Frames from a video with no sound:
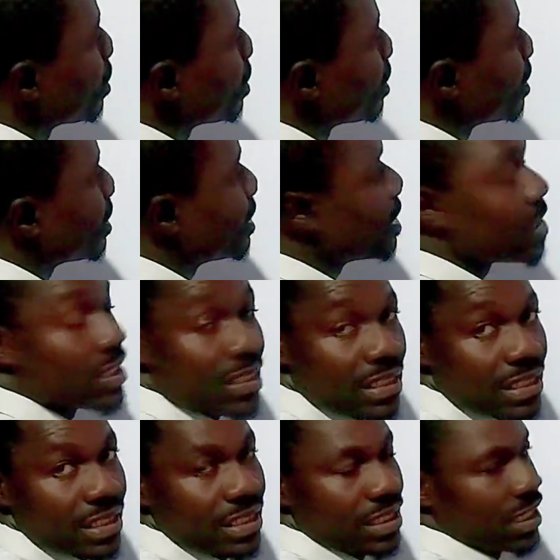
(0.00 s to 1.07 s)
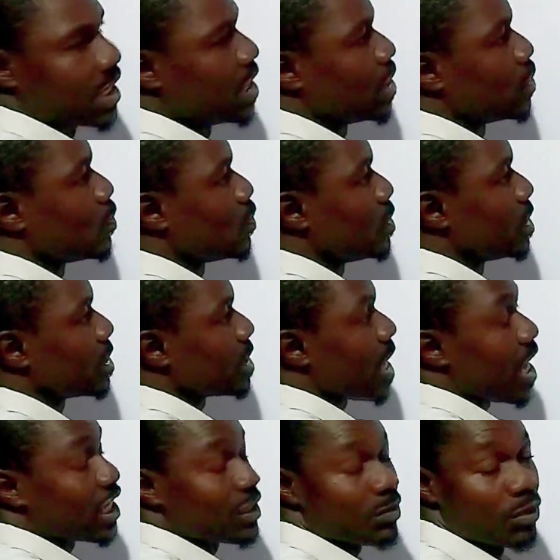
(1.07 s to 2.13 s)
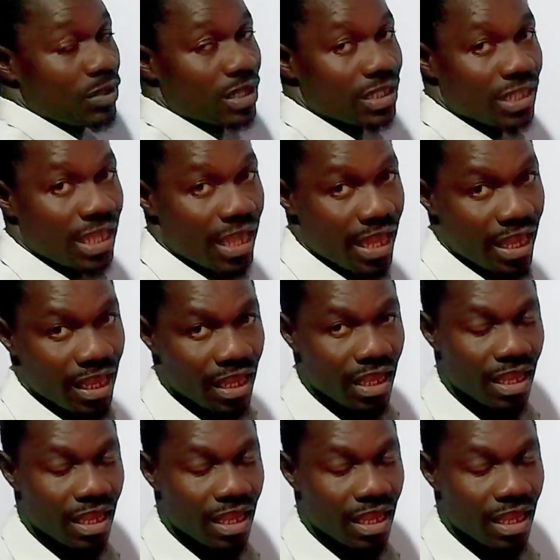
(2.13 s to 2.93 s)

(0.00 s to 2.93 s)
60 to this exponent here.